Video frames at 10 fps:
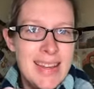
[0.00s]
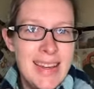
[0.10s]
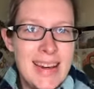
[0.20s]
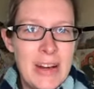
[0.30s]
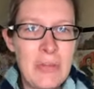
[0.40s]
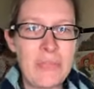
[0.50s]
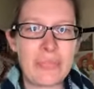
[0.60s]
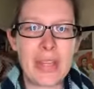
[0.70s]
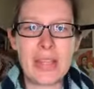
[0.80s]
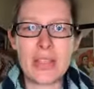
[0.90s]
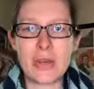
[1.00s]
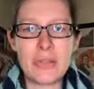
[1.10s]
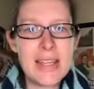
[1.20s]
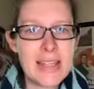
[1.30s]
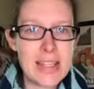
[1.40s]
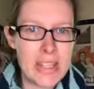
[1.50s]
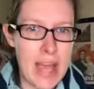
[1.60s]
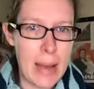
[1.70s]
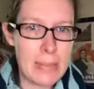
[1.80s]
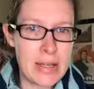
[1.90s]
And so these I just
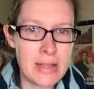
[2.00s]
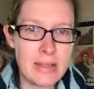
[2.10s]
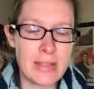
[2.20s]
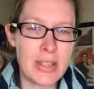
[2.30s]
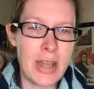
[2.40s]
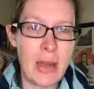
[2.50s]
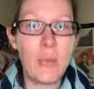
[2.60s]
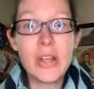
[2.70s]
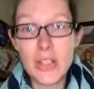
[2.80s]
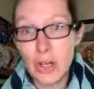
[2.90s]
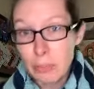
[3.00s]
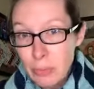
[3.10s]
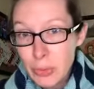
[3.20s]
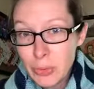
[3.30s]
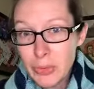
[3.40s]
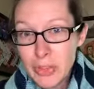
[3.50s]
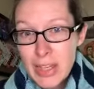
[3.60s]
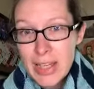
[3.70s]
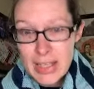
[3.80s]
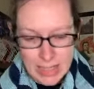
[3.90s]
happened to, I went to her booth
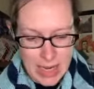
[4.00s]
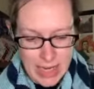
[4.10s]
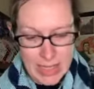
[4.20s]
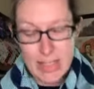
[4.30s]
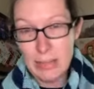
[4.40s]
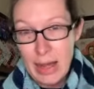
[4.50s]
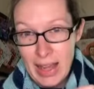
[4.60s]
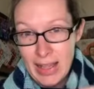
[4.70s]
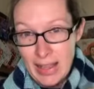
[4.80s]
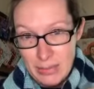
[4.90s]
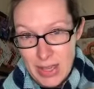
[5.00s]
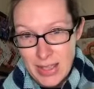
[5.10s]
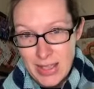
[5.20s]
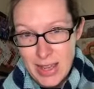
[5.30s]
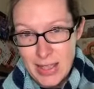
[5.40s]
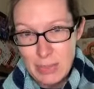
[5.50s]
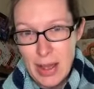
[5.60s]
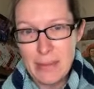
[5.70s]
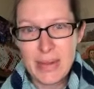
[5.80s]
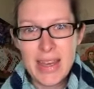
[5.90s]
intending to buy It Makes His Eyes
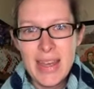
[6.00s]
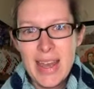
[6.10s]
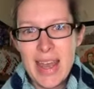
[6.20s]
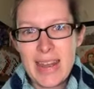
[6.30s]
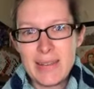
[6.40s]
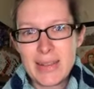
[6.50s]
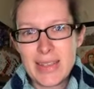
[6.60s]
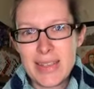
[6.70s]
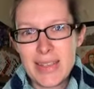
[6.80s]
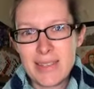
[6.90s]
Pop, and it was